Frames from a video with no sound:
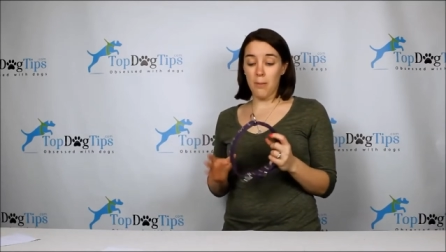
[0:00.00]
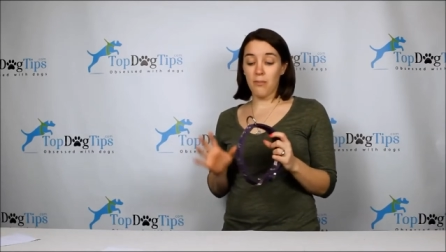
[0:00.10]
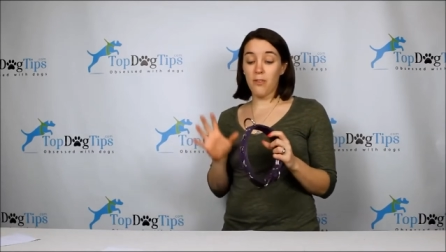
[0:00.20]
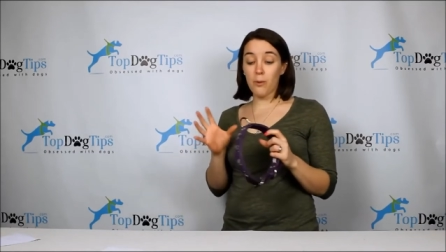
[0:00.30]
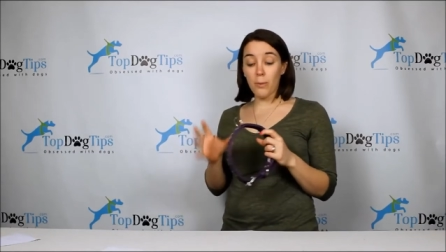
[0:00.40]

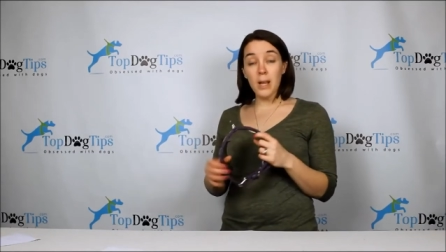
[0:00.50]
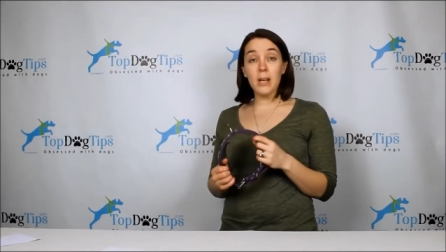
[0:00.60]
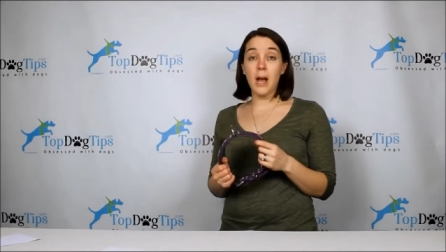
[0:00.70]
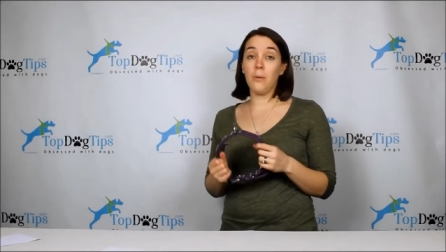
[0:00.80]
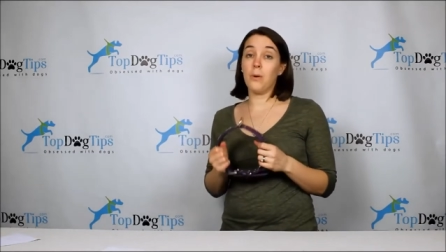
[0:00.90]
for right
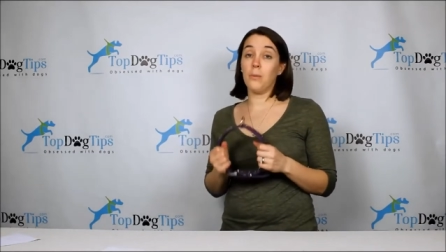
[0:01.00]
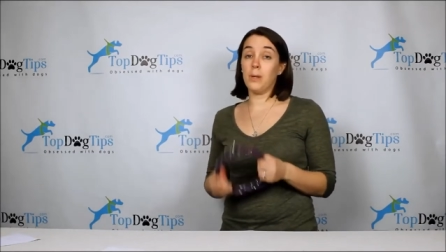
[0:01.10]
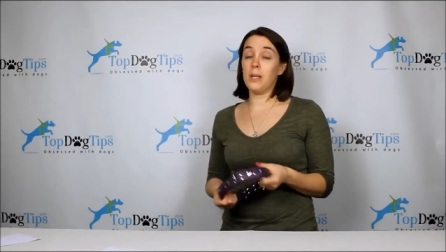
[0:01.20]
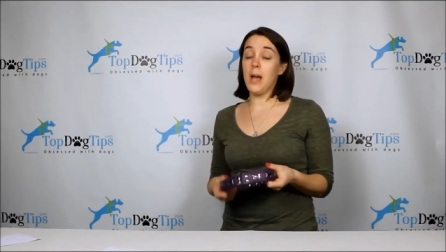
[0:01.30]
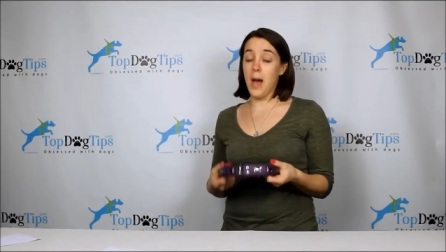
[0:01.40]
now, we're
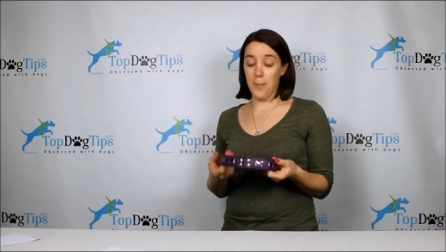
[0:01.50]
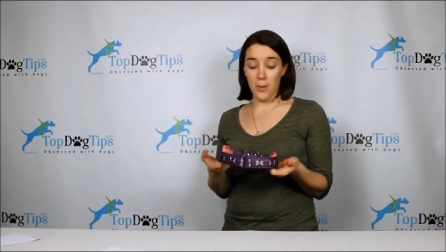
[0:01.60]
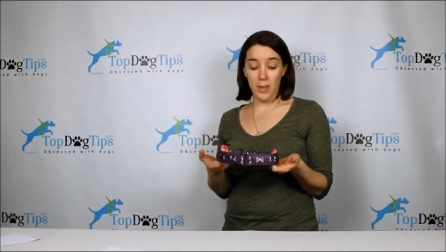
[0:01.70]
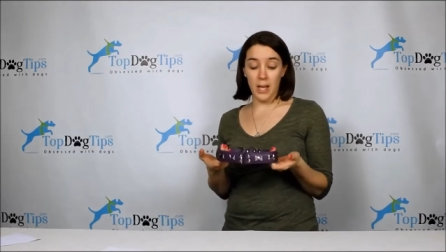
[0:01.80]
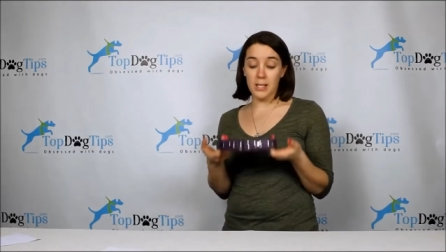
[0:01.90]
really happy with
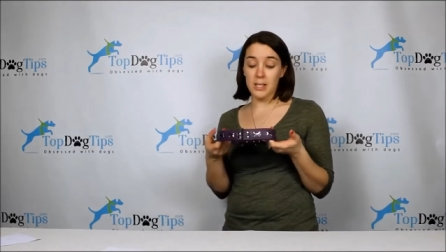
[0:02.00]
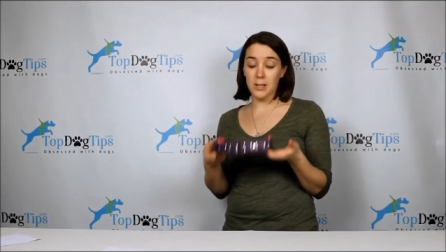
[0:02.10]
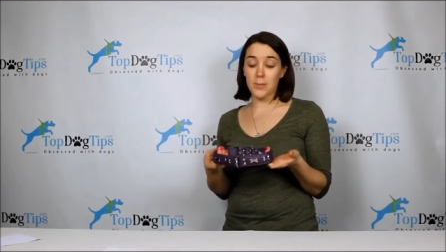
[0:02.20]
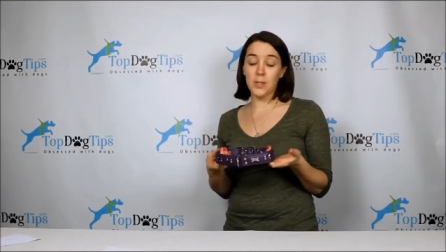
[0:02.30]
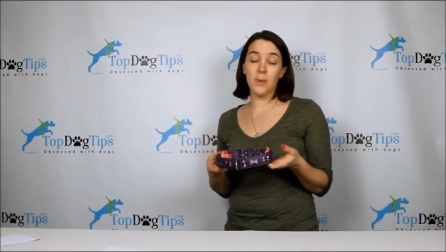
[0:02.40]
it. It
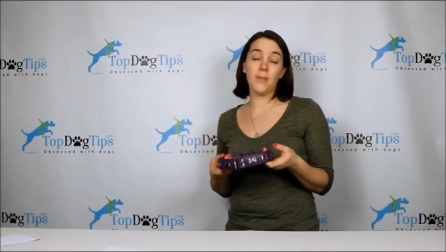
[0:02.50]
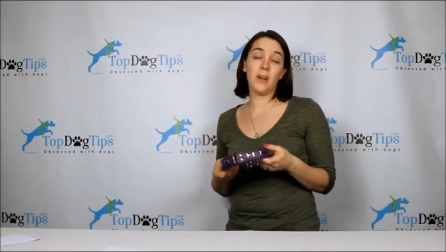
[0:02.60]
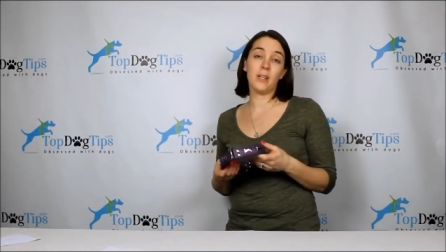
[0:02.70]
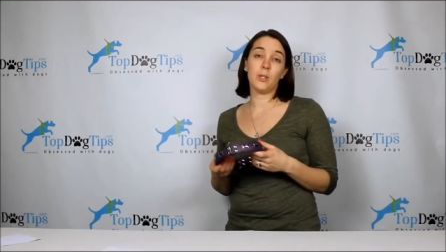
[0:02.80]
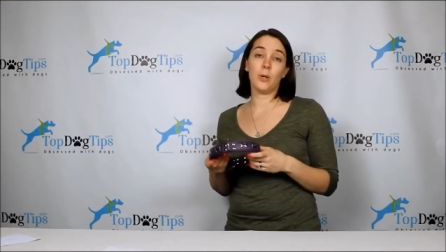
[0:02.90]
seems to be
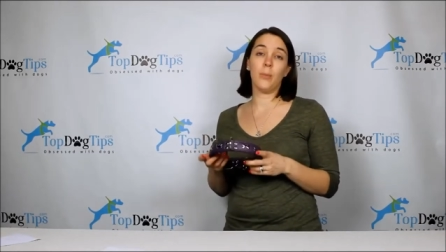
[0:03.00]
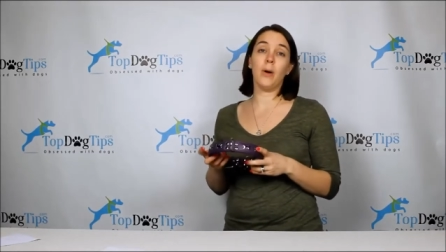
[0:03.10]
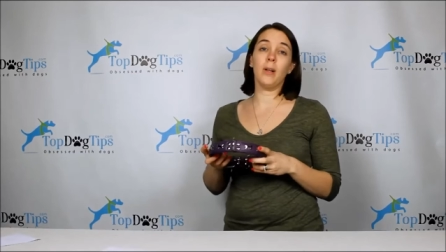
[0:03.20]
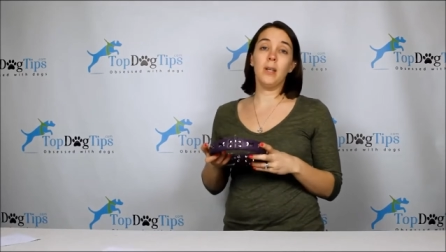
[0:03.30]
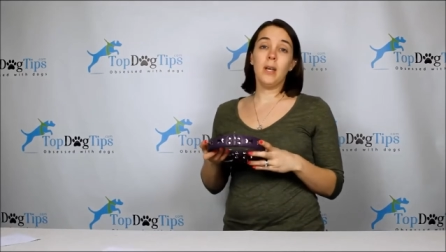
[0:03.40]
very durable.